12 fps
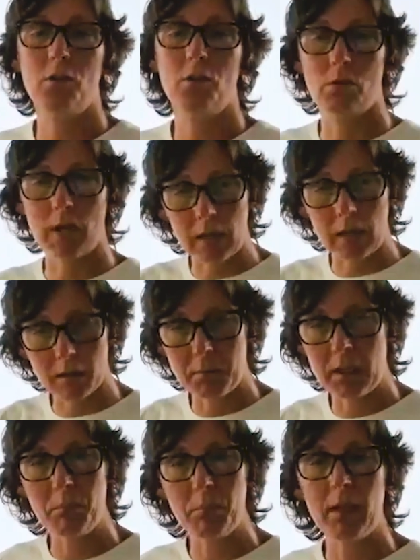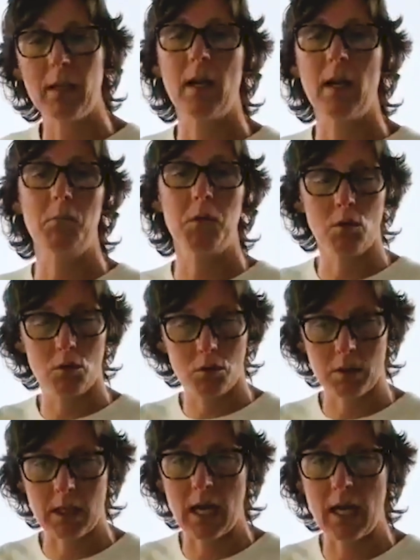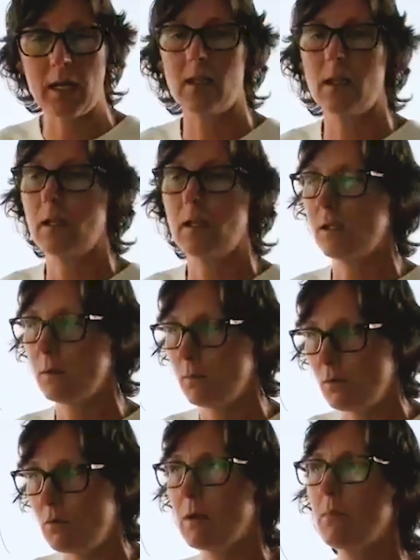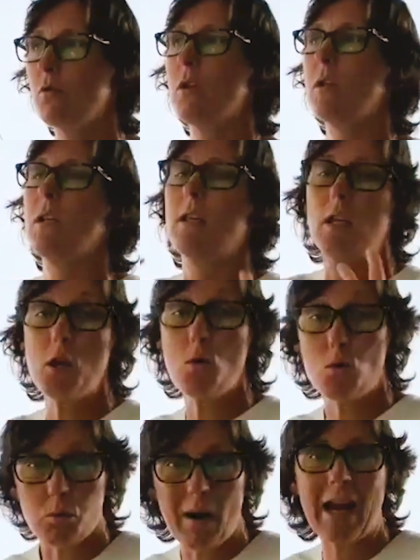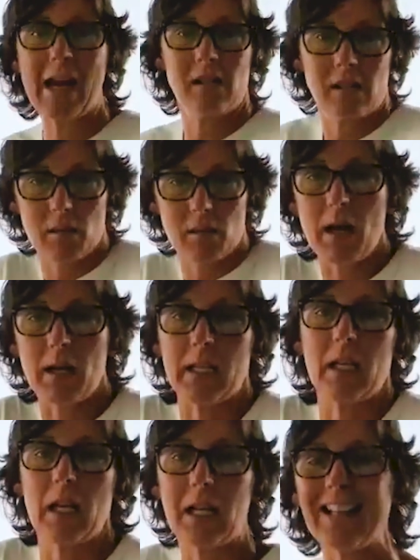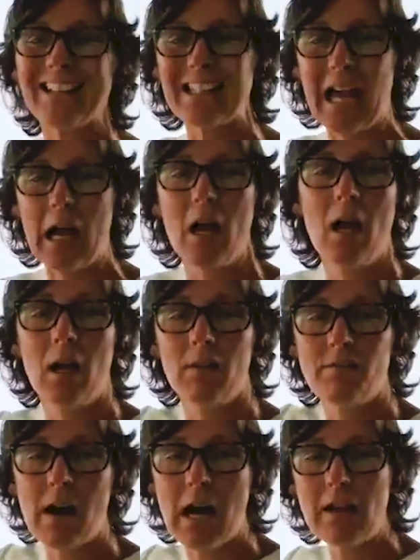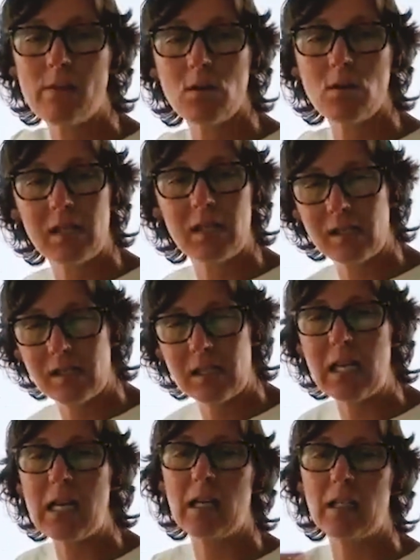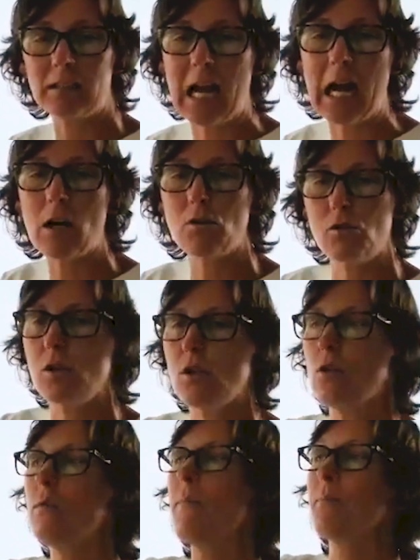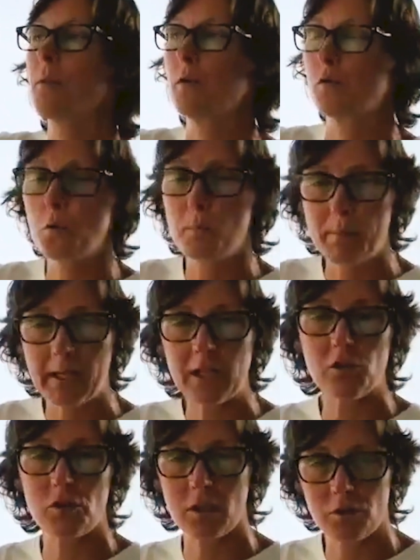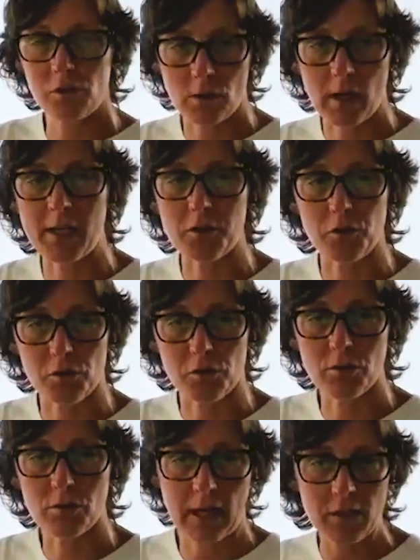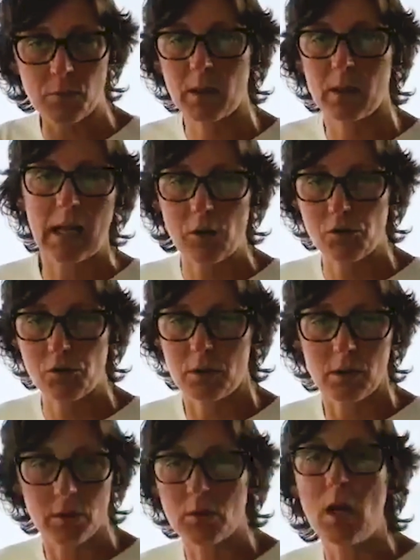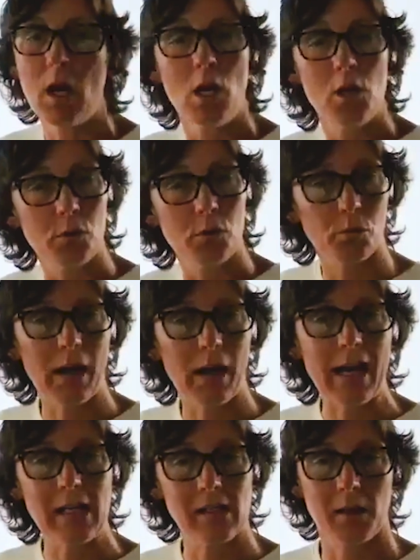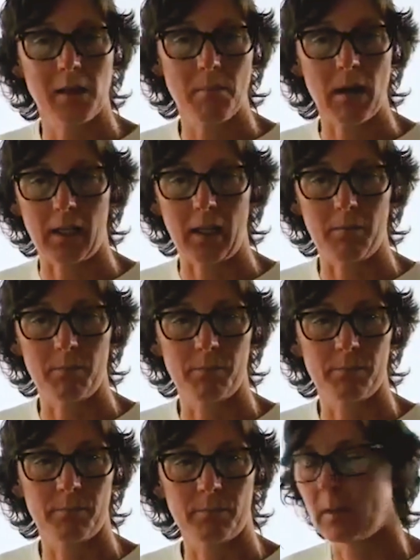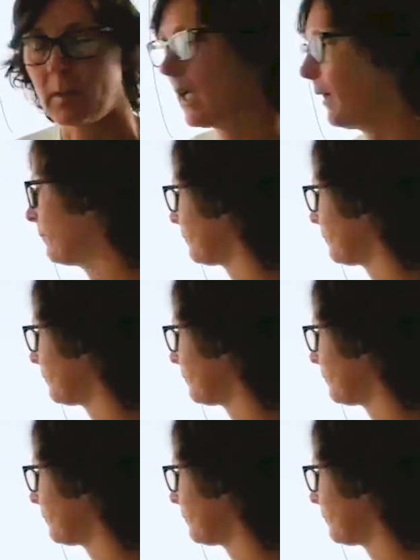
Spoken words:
you create the PPM, you create the subscription, and then you raise the money. A 506C allows you to pitch to strangers. That's what it allows you to do, to raise the money. Okay.